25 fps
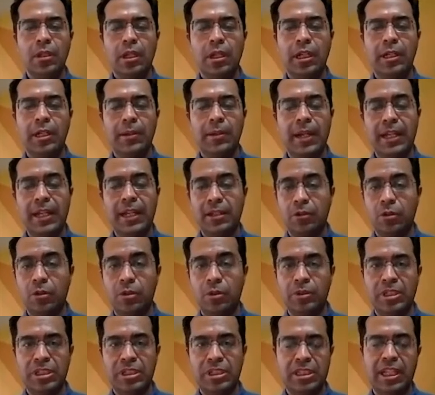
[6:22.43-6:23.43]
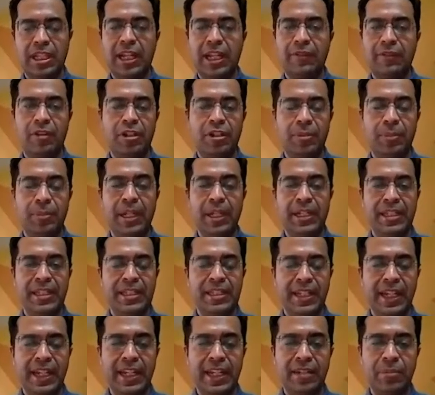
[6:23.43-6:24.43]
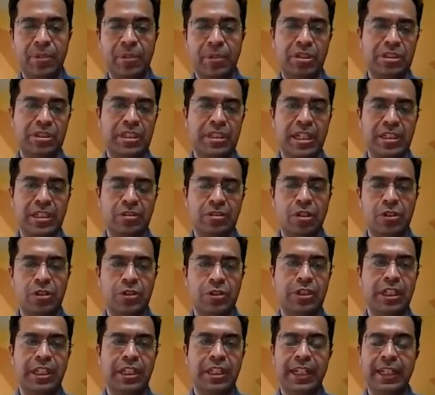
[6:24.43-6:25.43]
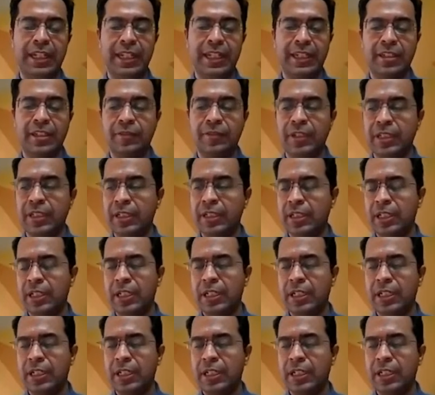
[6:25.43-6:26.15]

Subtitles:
And this slide will repeat in the end because that is also the key takeaway.